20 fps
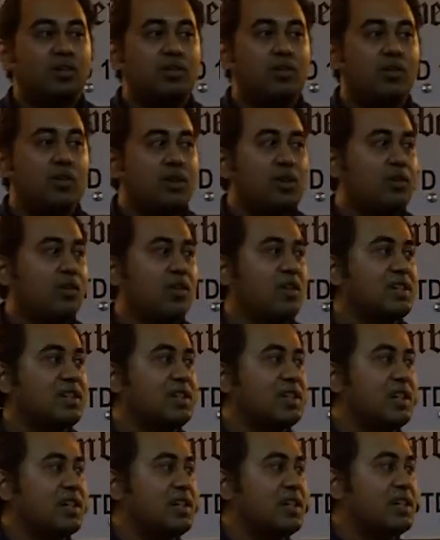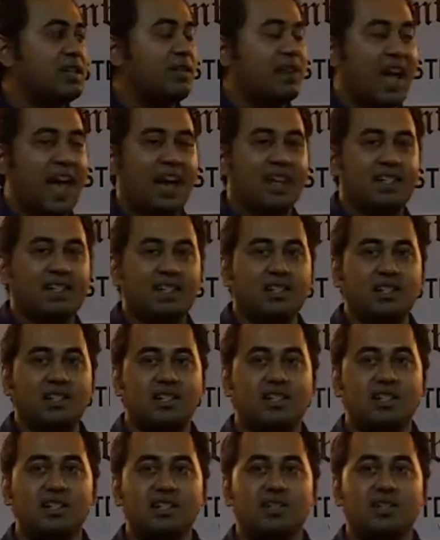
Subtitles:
don't consider your accent